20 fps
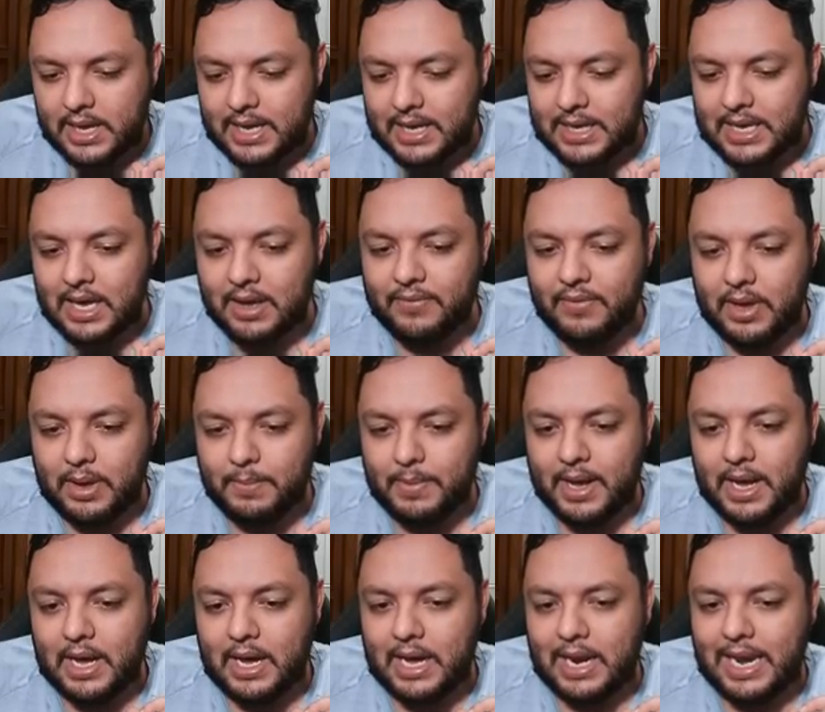give him
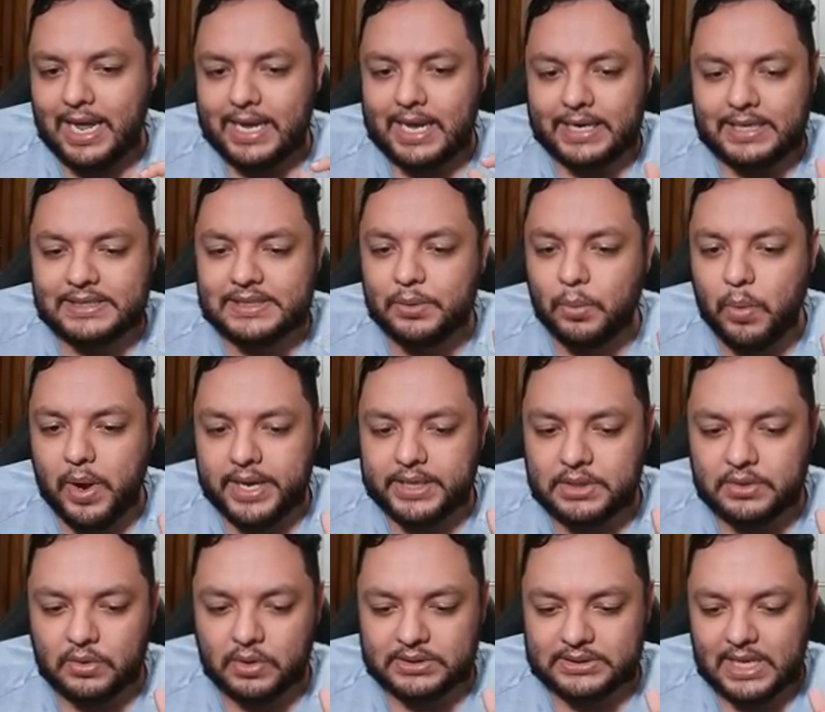a, like an easy way
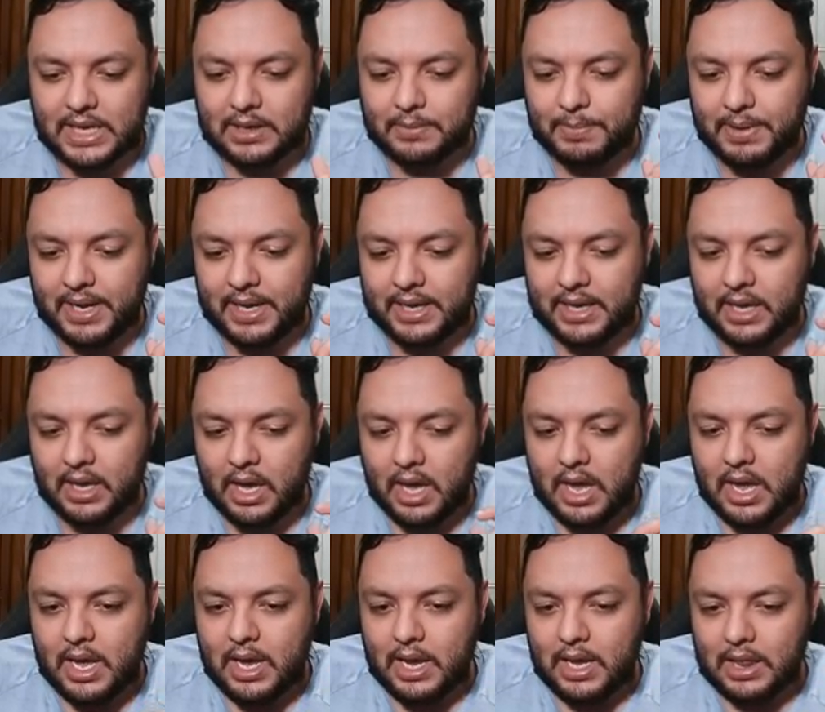to attack my
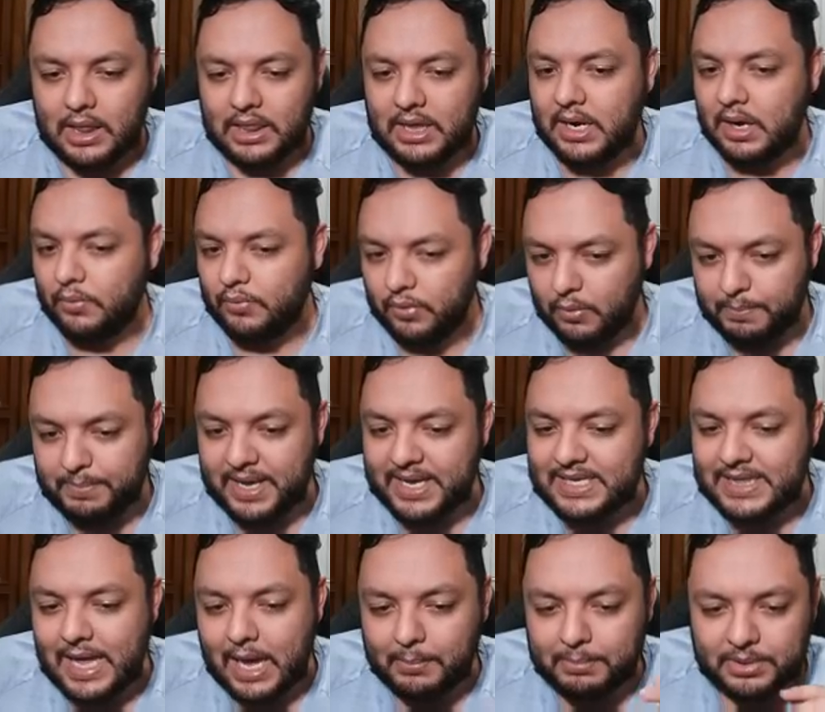leader for big
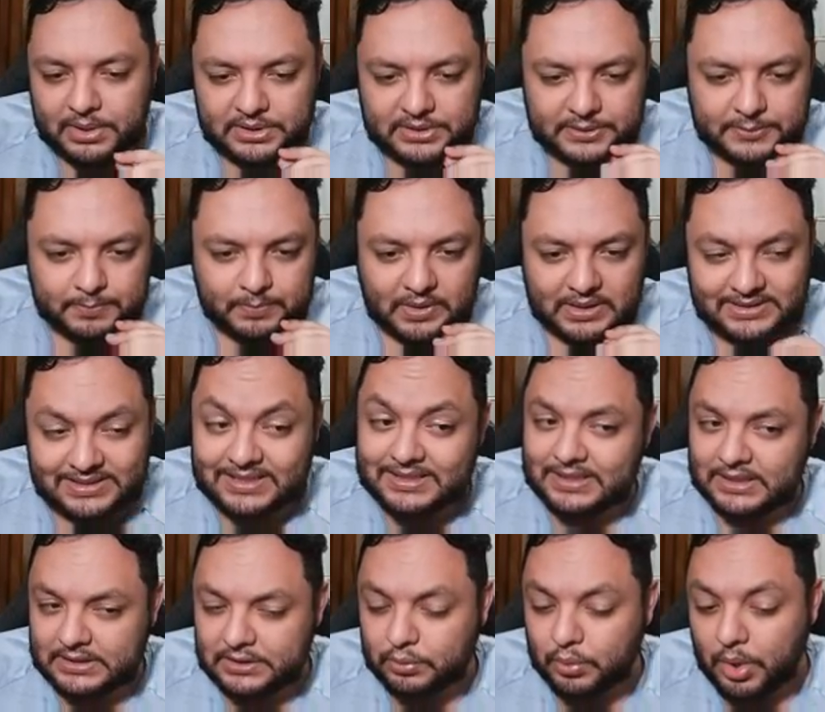numbers. Since
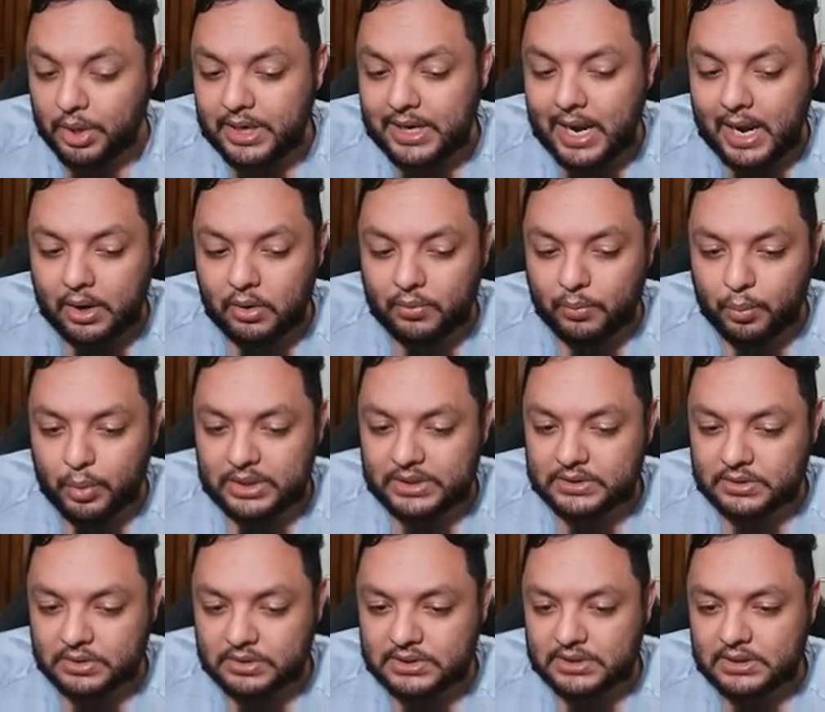he's running out of
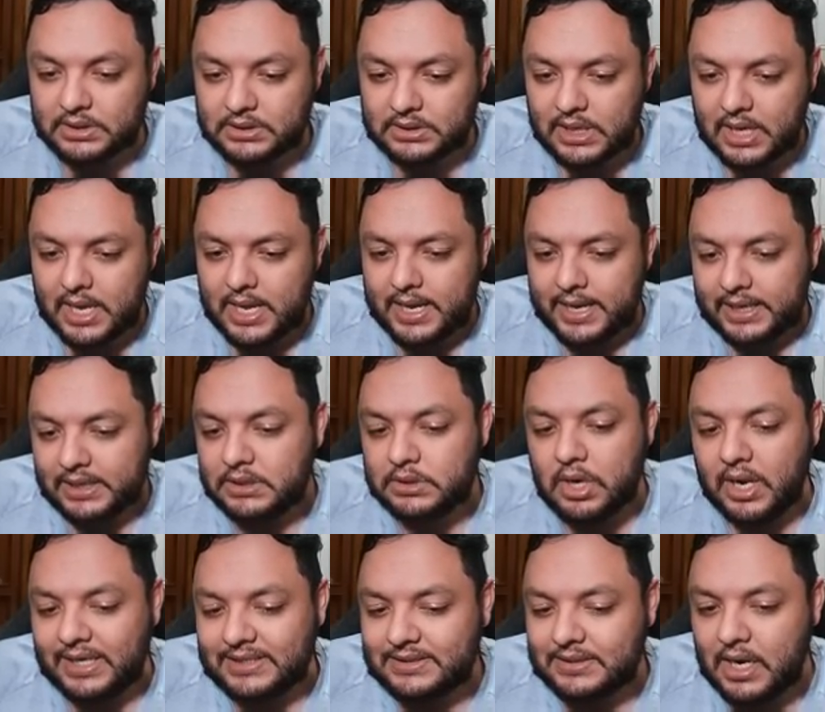resources, he's
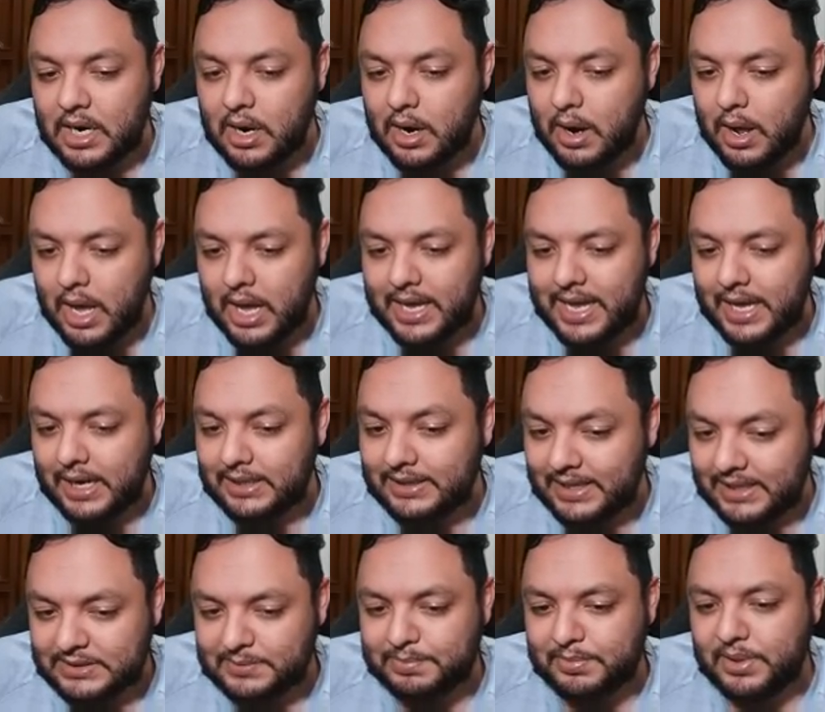gonna start uh, getting
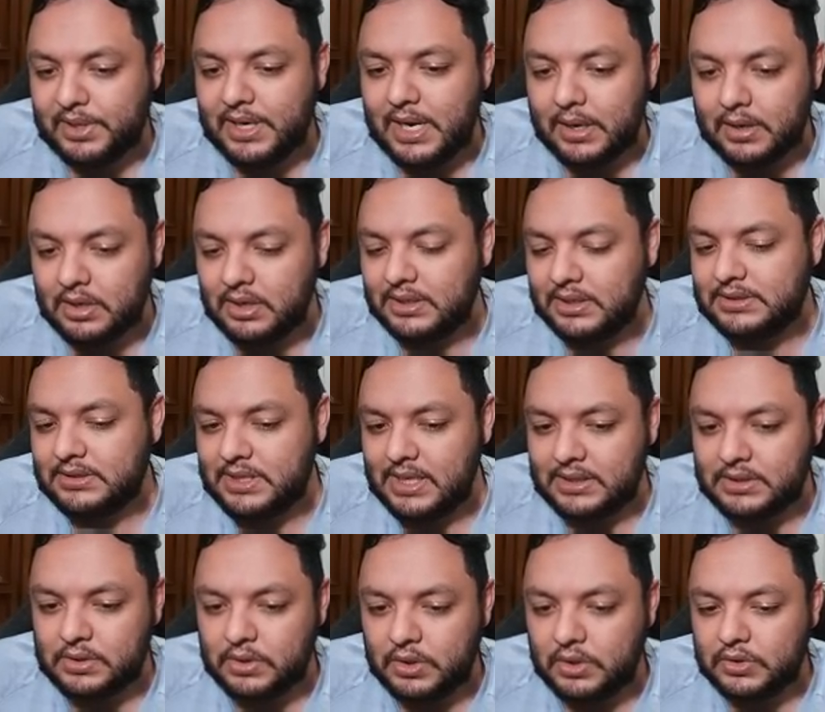desperate. I'm gonna start
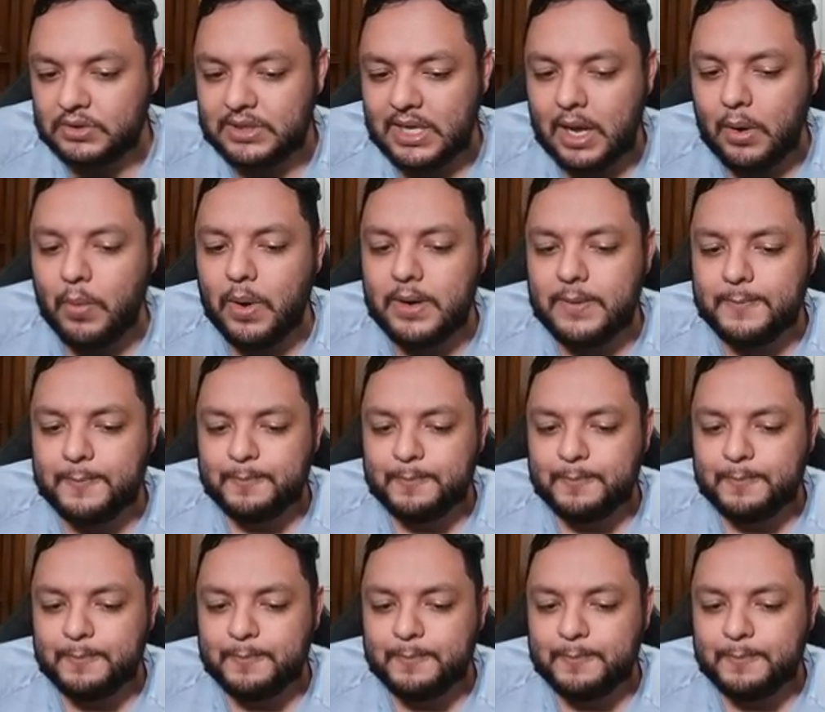to use that one.